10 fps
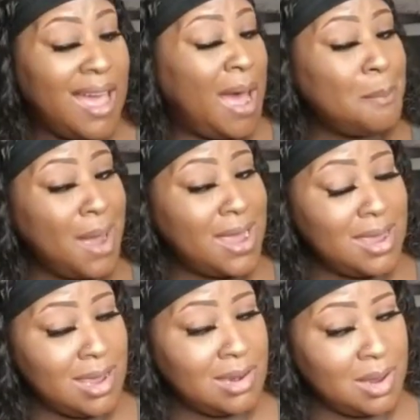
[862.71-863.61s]
I might
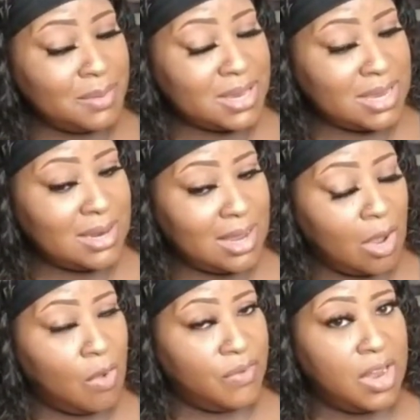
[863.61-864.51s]
end up sitting
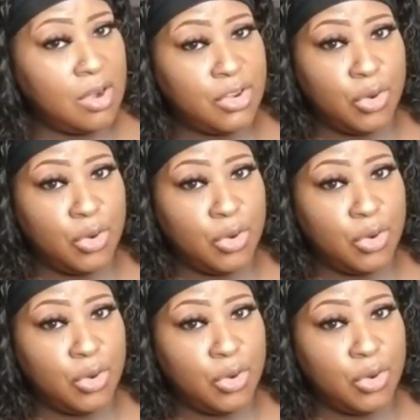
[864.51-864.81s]
over here